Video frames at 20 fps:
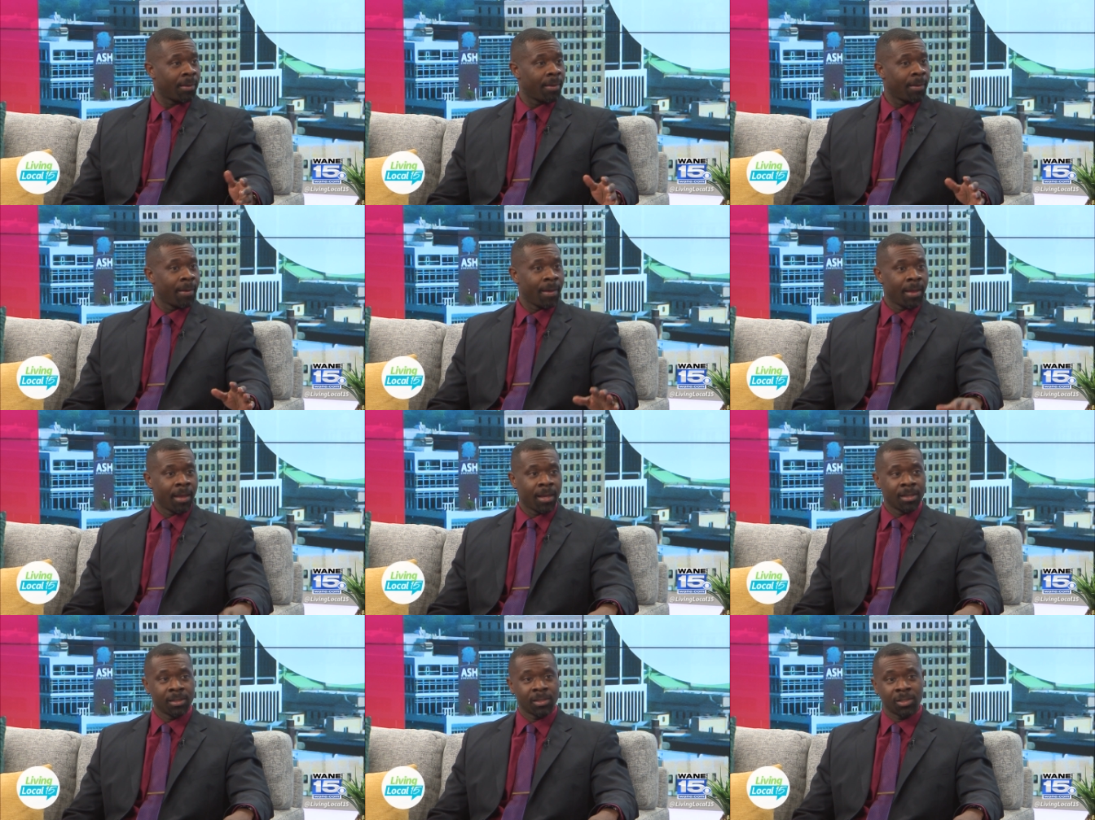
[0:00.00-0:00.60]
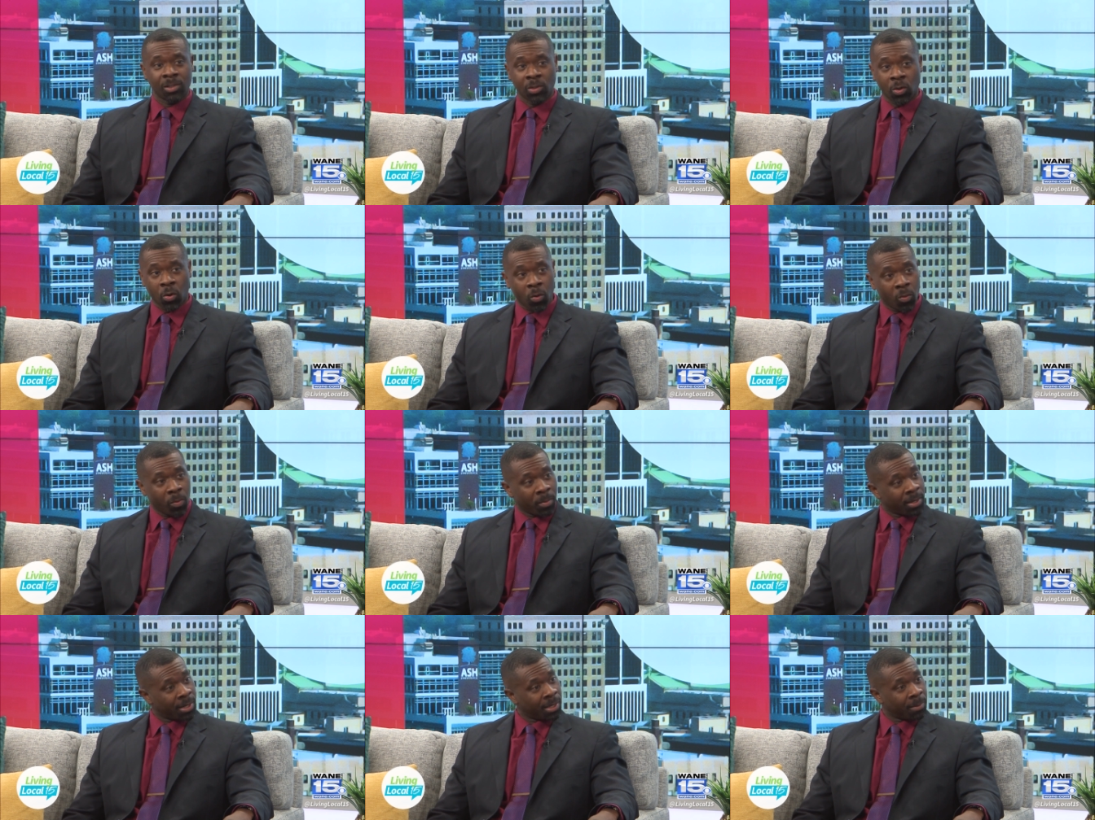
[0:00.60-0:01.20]
Mm-hmm.
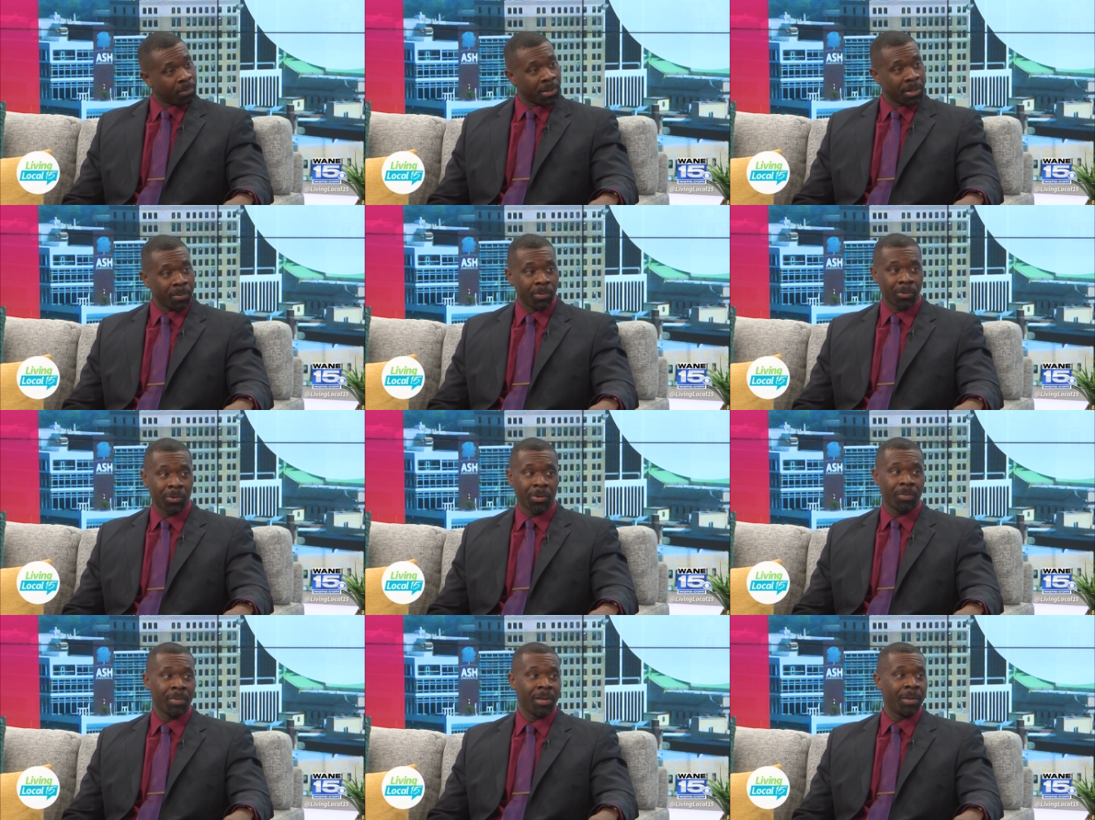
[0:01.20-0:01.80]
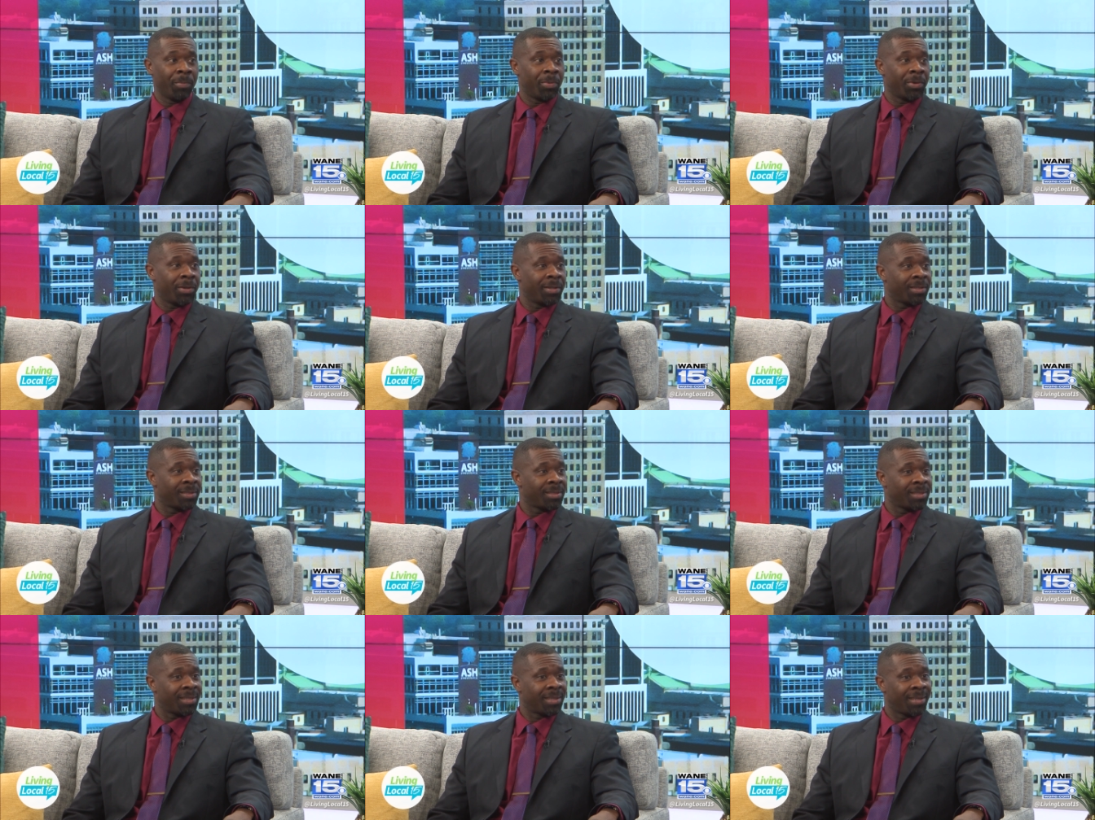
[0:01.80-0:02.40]
So many people are
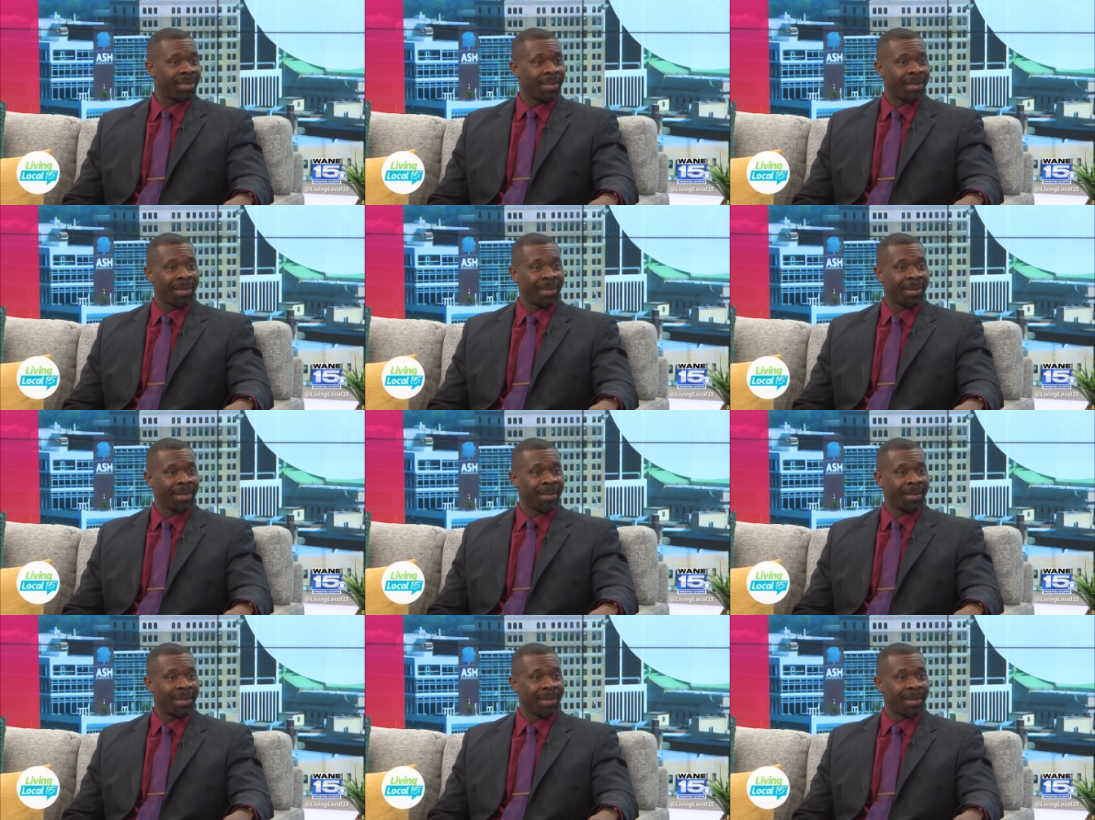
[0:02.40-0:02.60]
members.